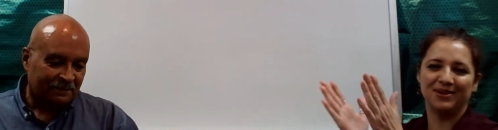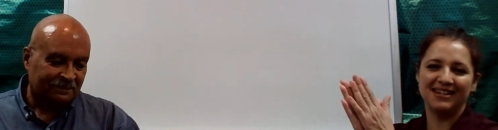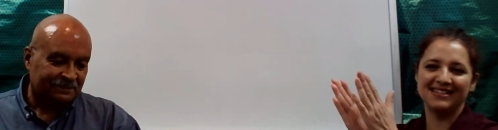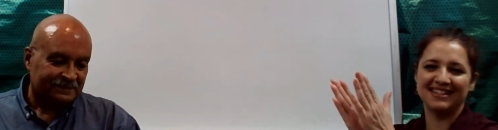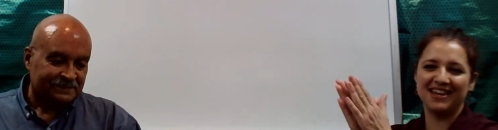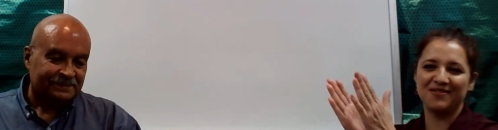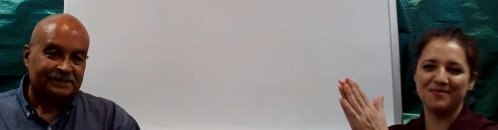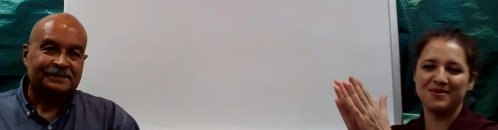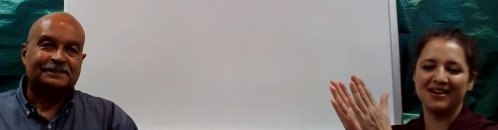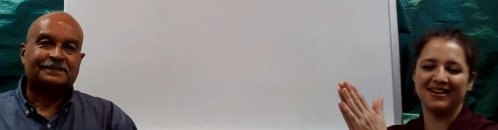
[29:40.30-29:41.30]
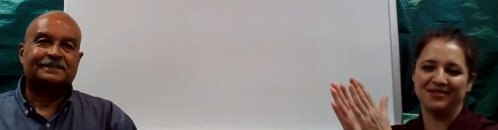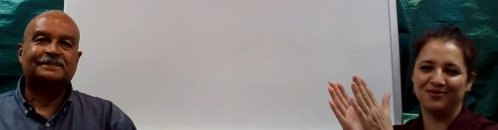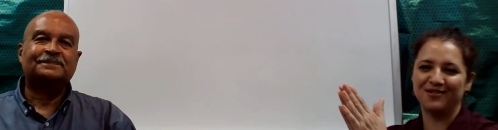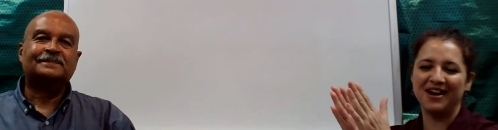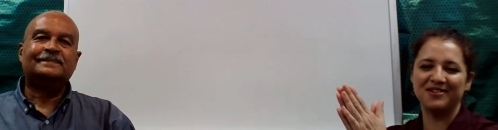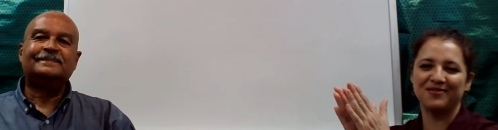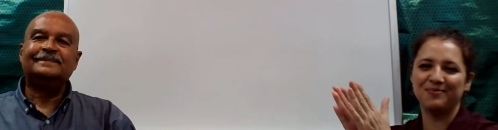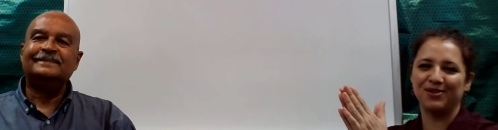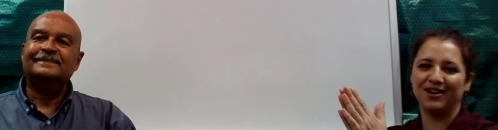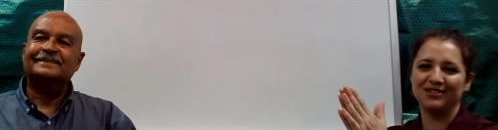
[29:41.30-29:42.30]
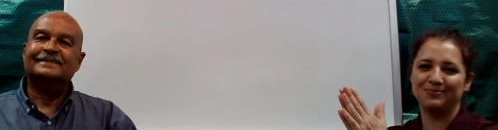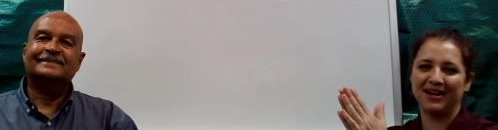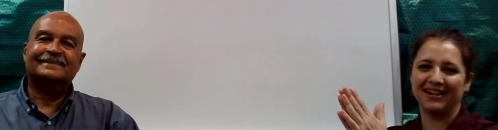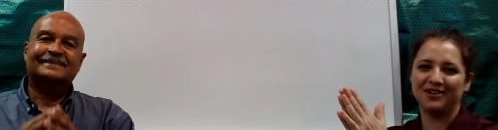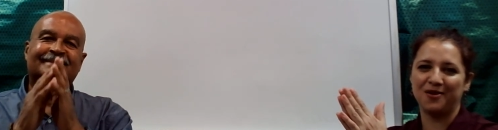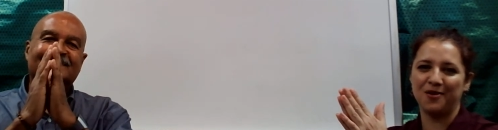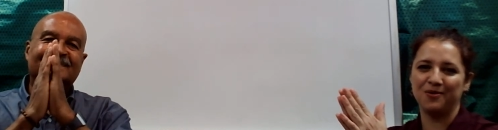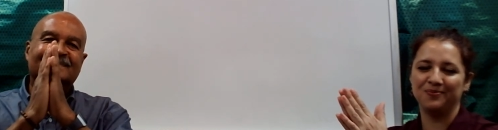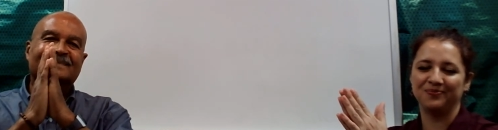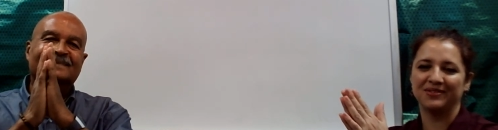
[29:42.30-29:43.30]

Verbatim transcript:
Speaker 1: Please give him a round of applause back at home.